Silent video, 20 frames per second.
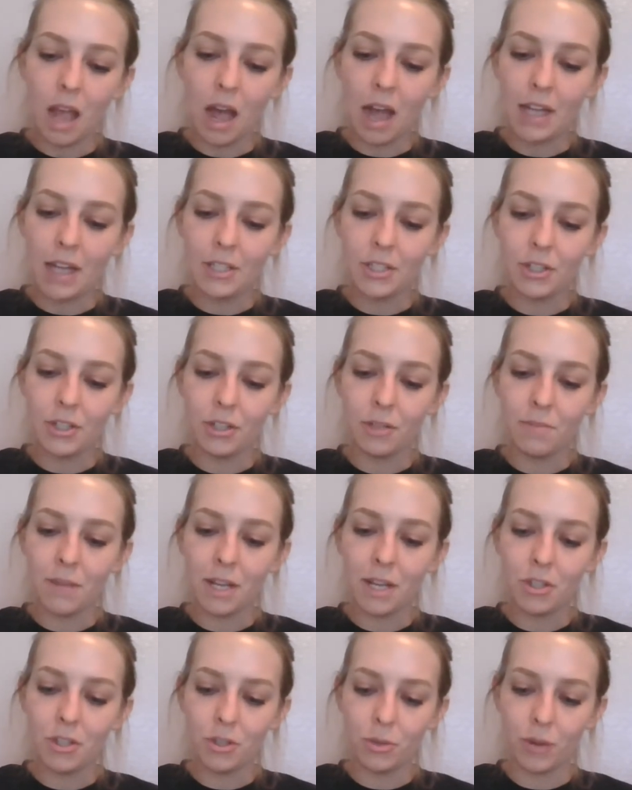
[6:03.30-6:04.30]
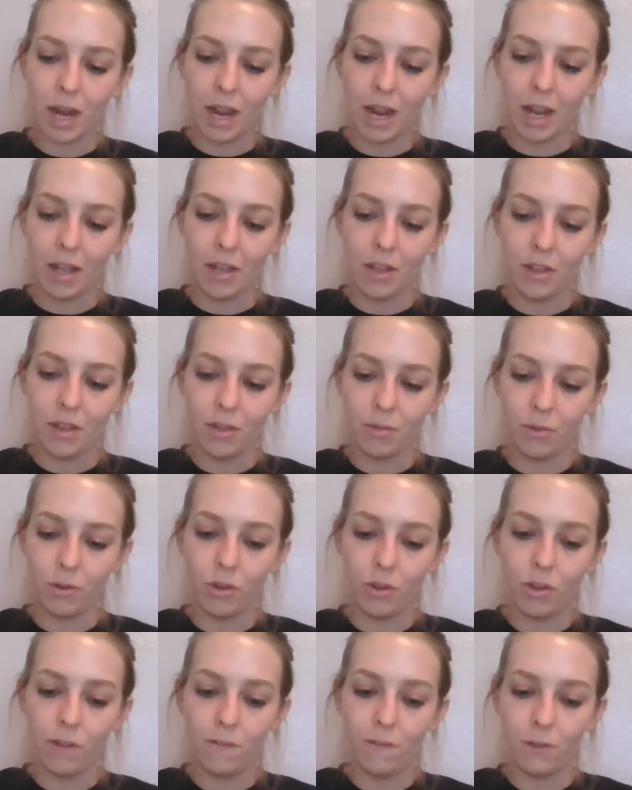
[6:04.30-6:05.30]
I took my tray
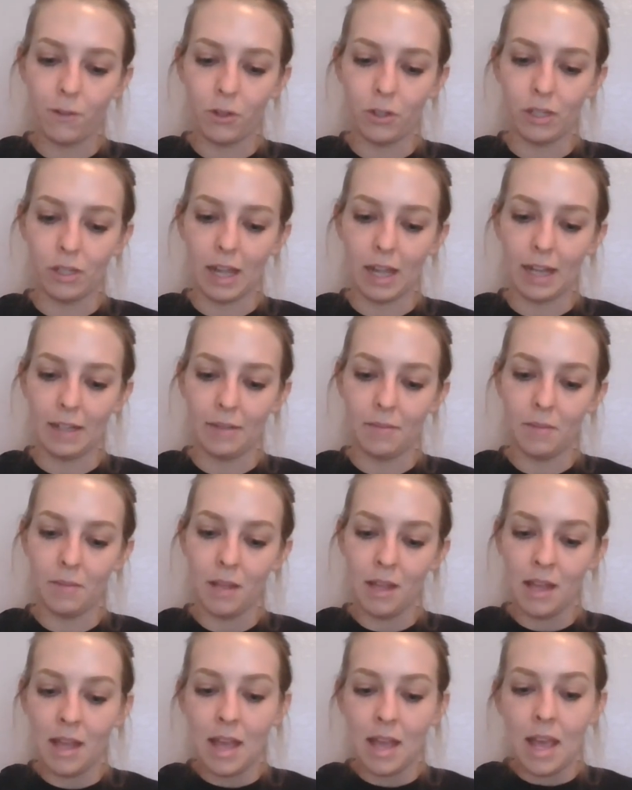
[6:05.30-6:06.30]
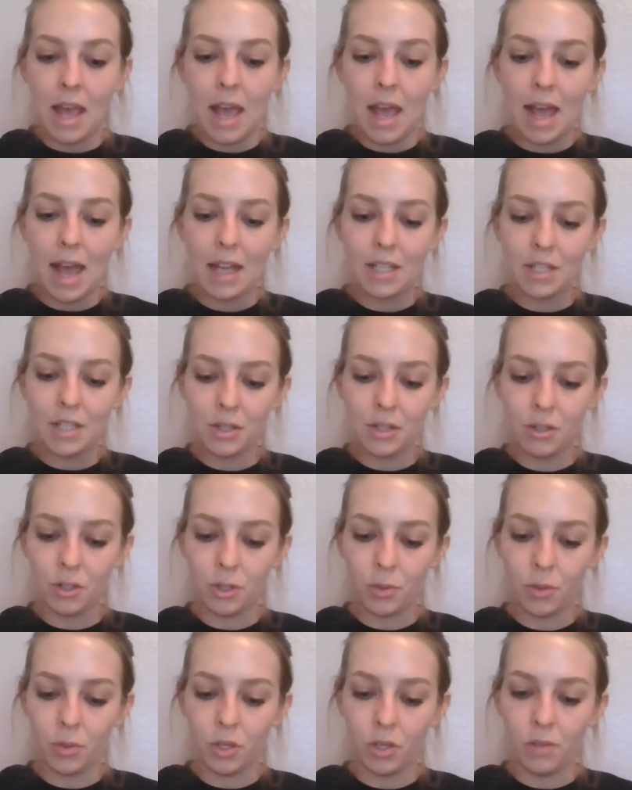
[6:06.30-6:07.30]
through the food line. As
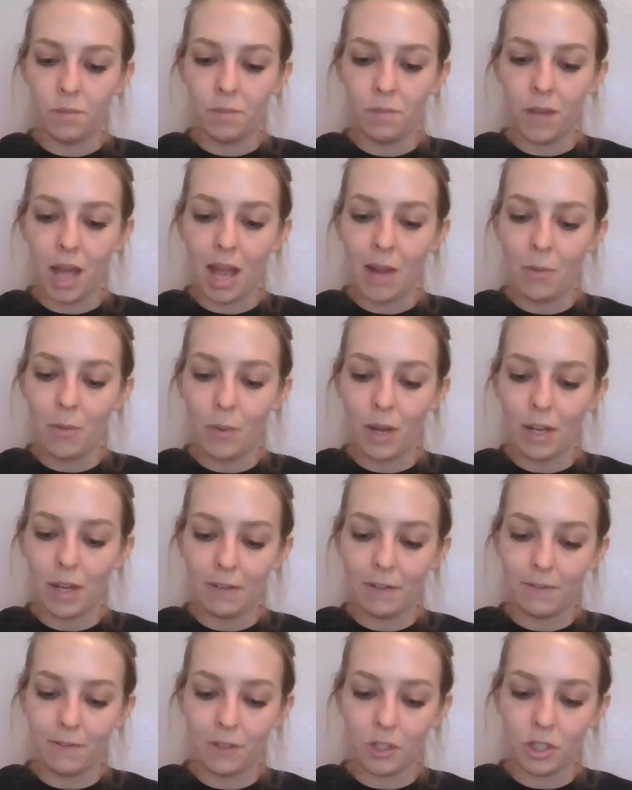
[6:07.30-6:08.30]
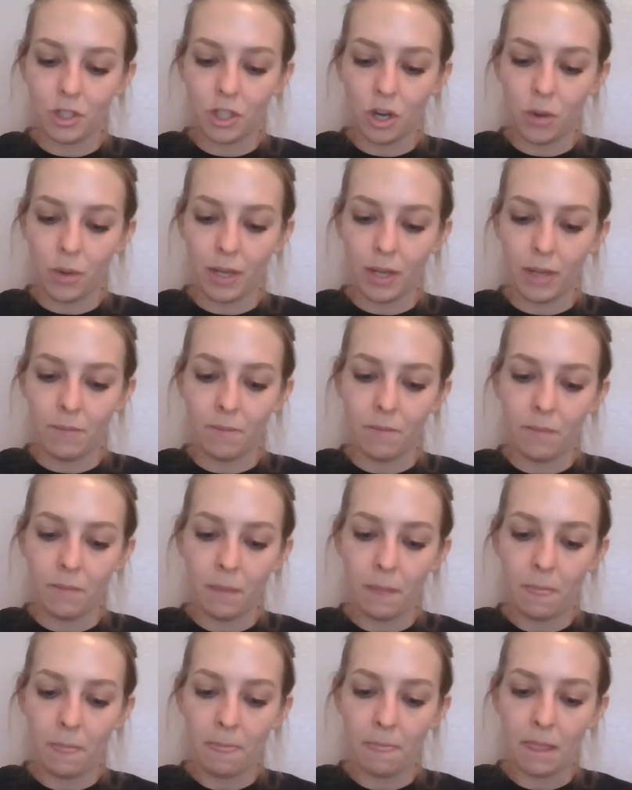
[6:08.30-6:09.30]
usual, I waited for Joey.
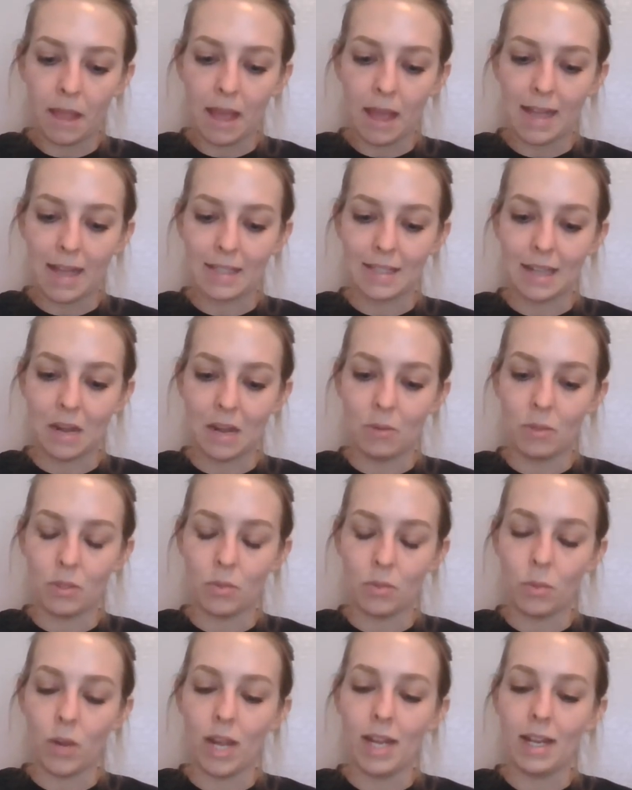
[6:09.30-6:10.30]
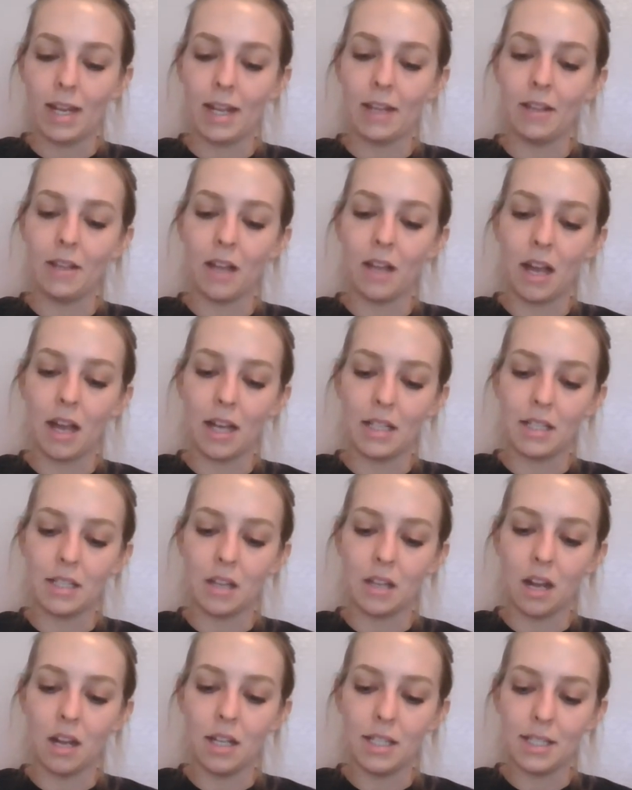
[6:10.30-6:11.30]
As I was waiting, I
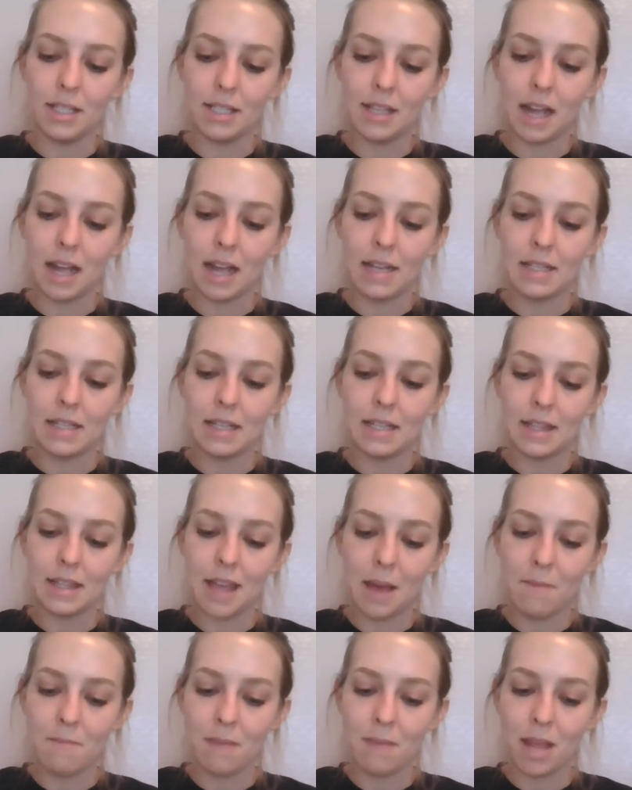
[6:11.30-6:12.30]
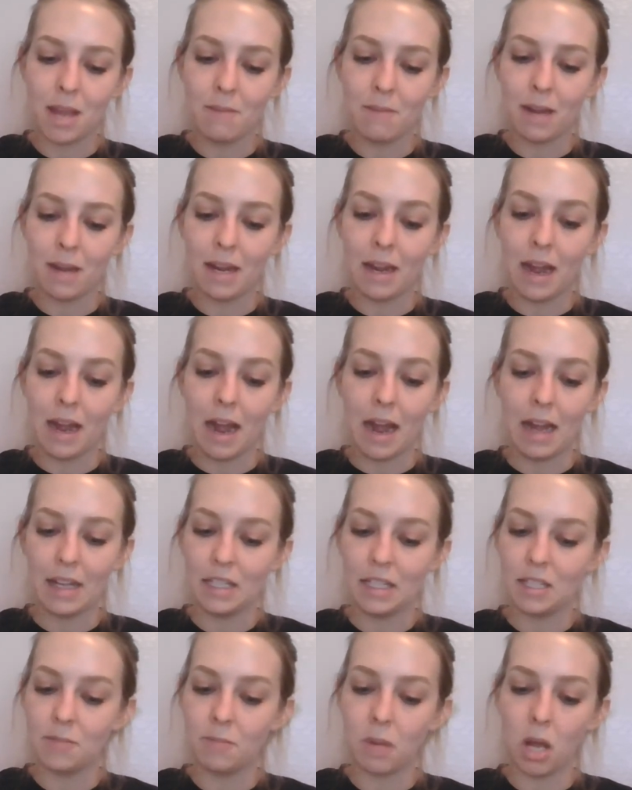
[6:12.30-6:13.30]
saw a sight that made my
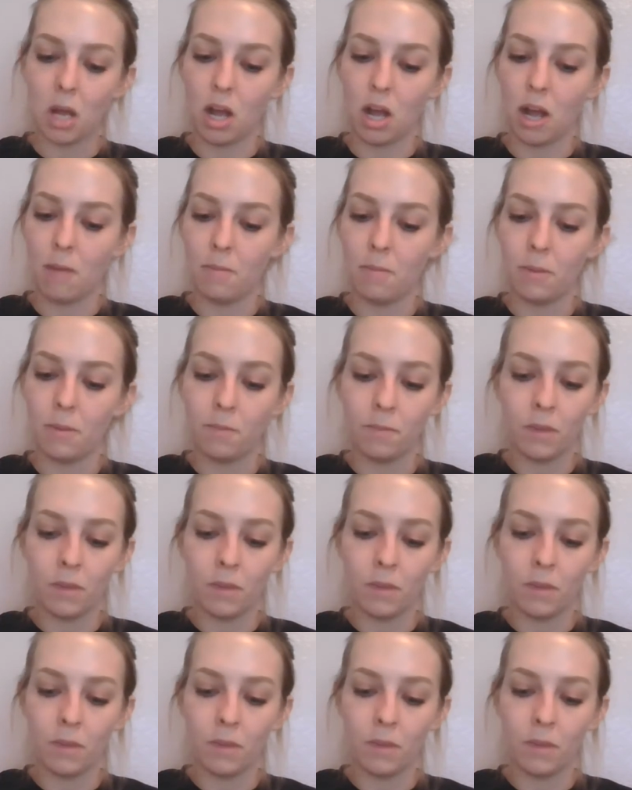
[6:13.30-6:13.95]
eyes pop.